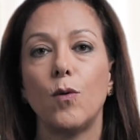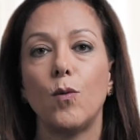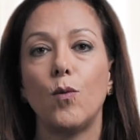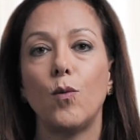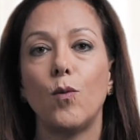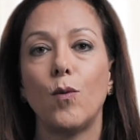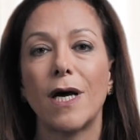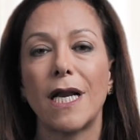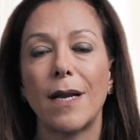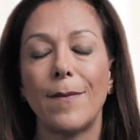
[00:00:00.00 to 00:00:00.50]

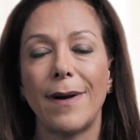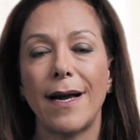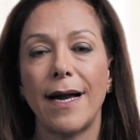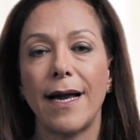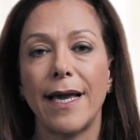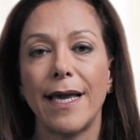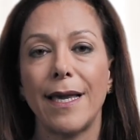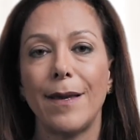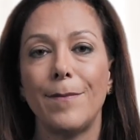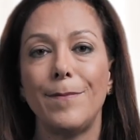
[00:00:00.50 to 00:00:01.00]
What am
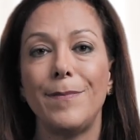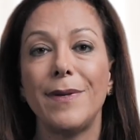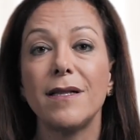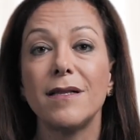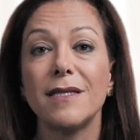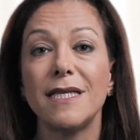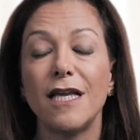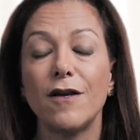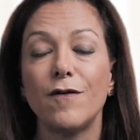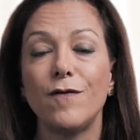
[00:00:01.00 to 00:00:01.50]
I
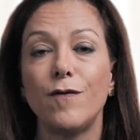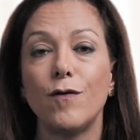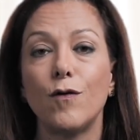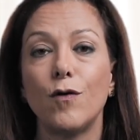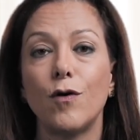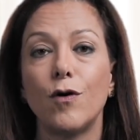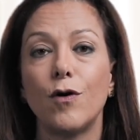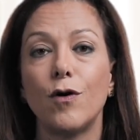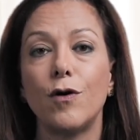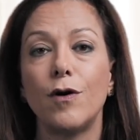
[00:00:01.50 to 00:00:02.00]
building
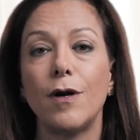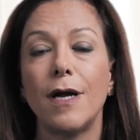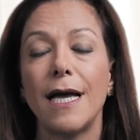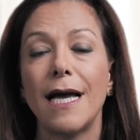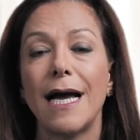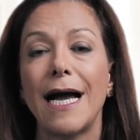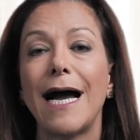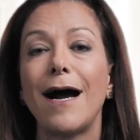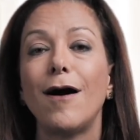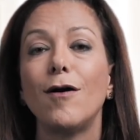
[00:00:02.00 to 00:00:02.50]
for?
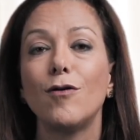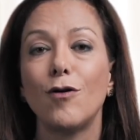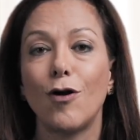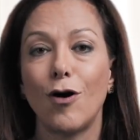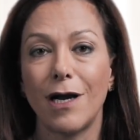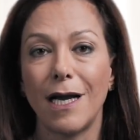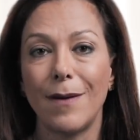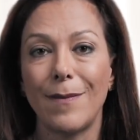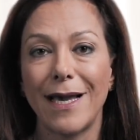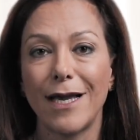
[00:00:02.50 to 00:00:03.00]
How
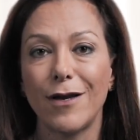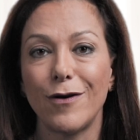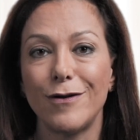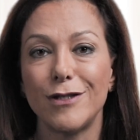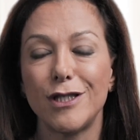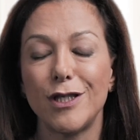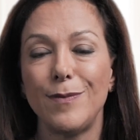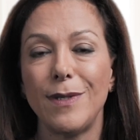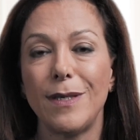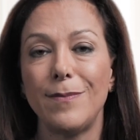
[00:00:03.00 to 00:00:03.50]
long am I
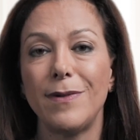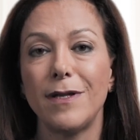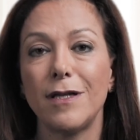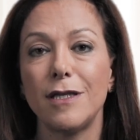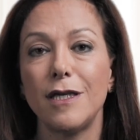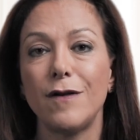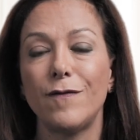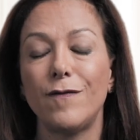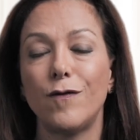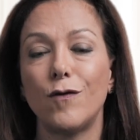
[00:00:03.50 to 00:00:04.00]
going to be
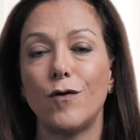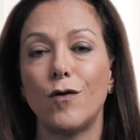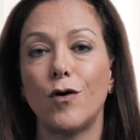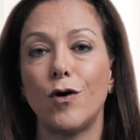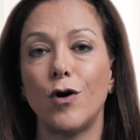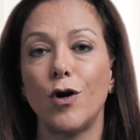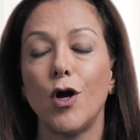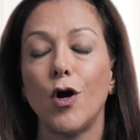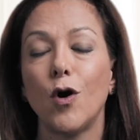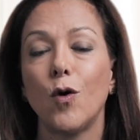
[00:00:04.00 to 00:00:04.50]
building
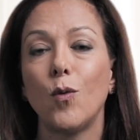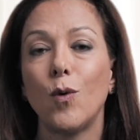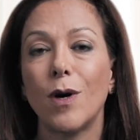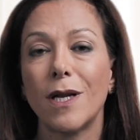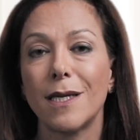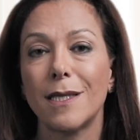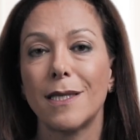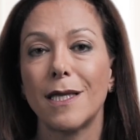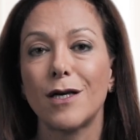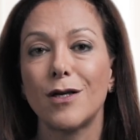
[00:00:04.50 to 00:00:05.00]
for? What
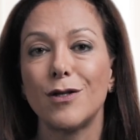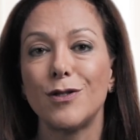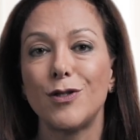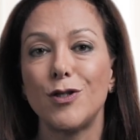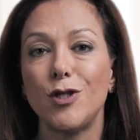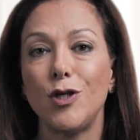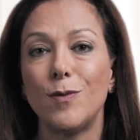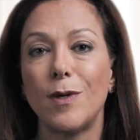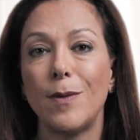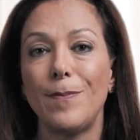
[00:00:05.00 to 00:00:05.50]
are the
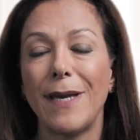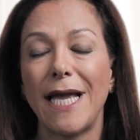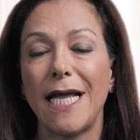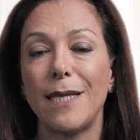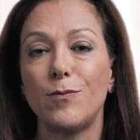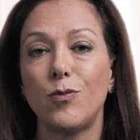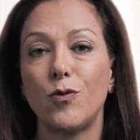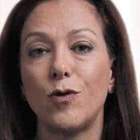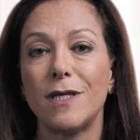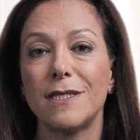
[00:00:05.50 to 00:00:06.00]
consumer
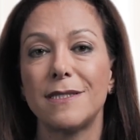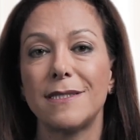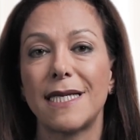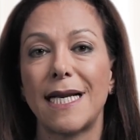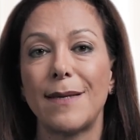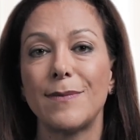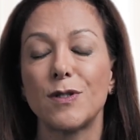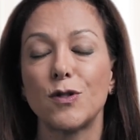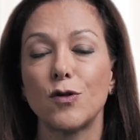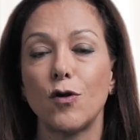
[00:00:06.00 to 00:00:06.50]
pain points that
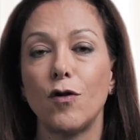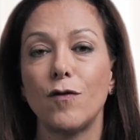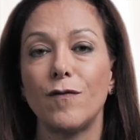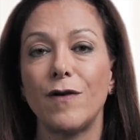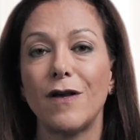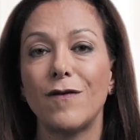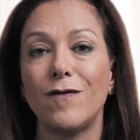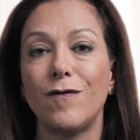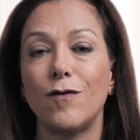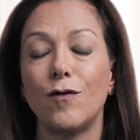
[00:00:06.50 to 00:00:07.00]
I'm
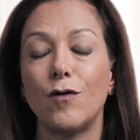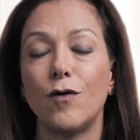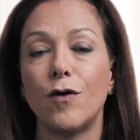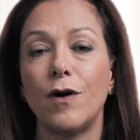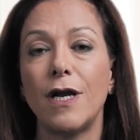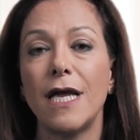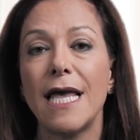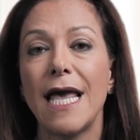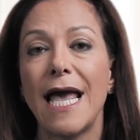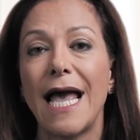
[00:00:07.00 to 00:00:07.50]
solving
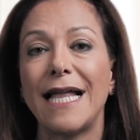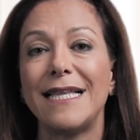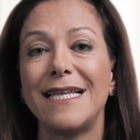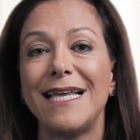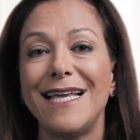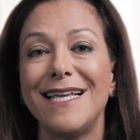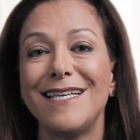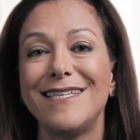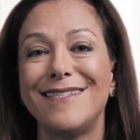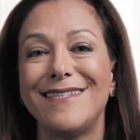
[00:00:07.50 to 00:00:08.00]
for? And
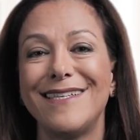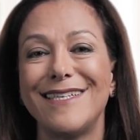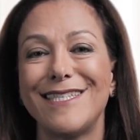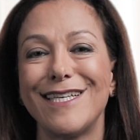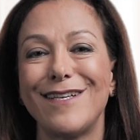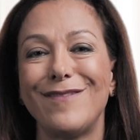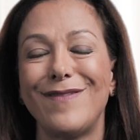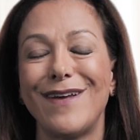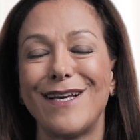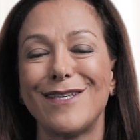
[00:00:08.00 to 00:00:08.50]
is this
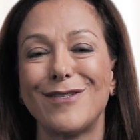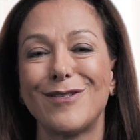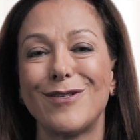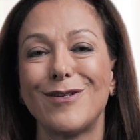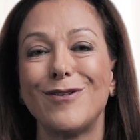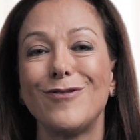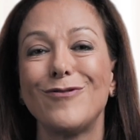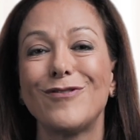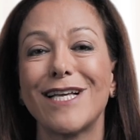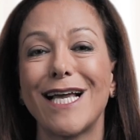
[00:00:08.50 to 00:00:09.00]
investor
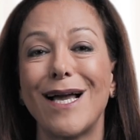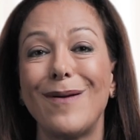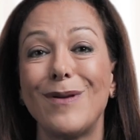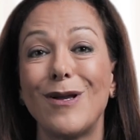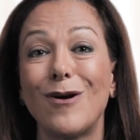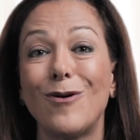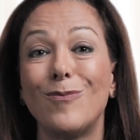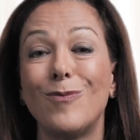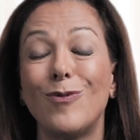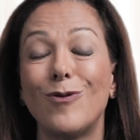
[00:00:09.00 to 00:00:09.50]
who's
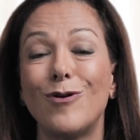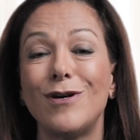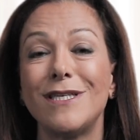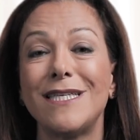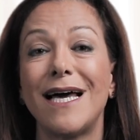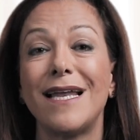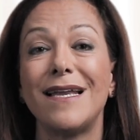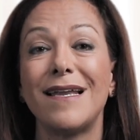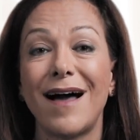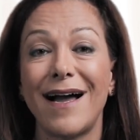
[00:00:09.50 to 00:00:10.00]
coming on
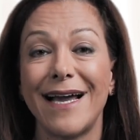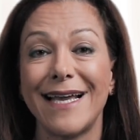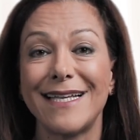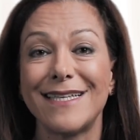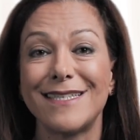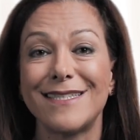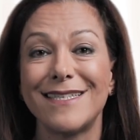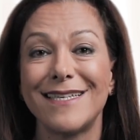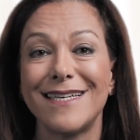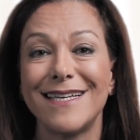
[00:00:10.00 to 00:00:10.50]
board
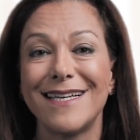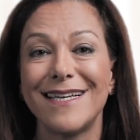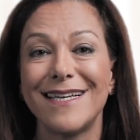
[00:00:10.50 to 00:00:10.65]
aligned?